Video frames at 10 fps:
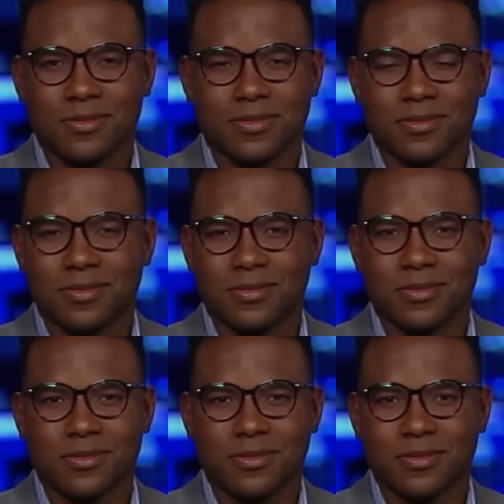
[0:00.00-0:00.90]

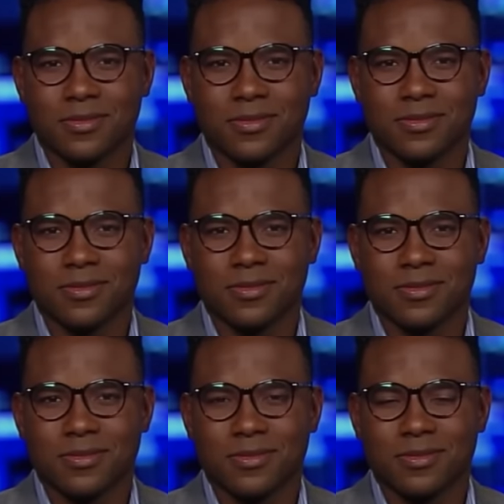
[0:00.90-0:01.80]

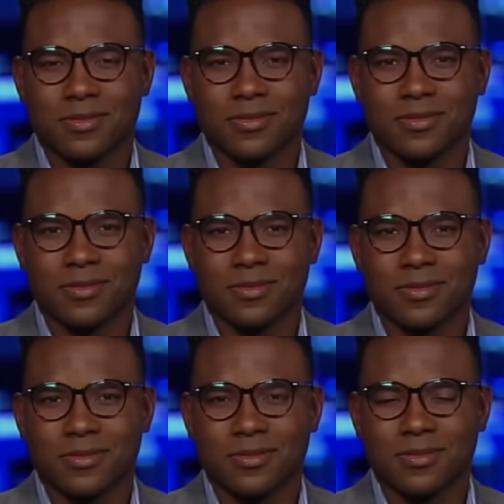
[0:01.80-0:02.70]

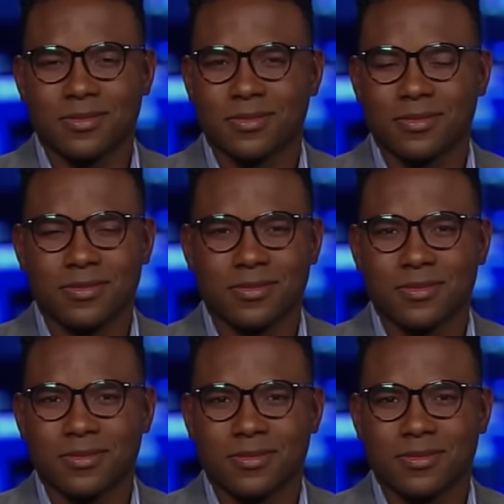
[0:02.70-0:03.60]

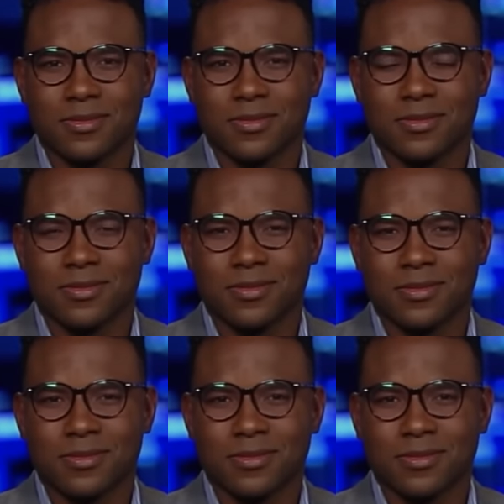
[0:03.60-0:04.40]
This person isn't speaking.